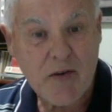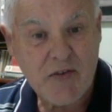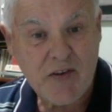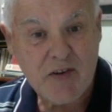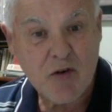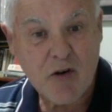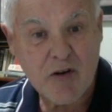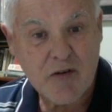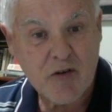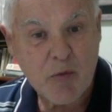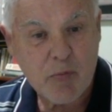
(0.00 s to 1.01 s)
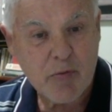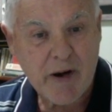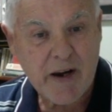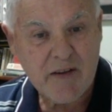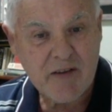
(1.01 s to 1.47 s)
He died on the
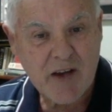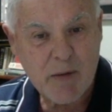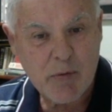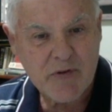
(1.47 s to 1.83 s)
operating table.